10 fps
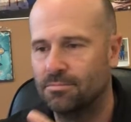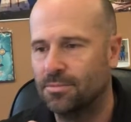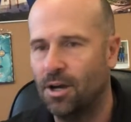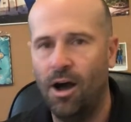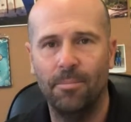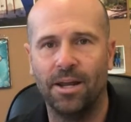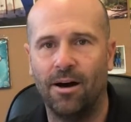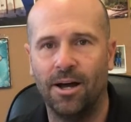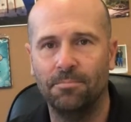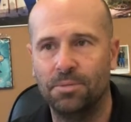comment
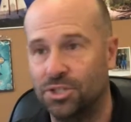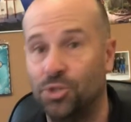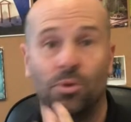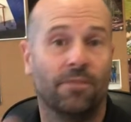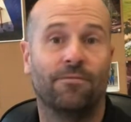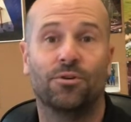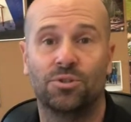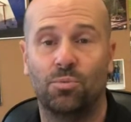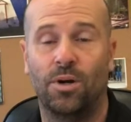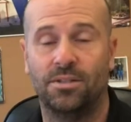on because you were the first
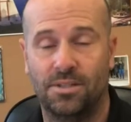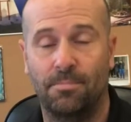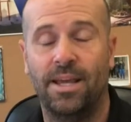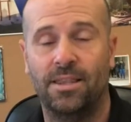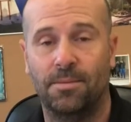one to make the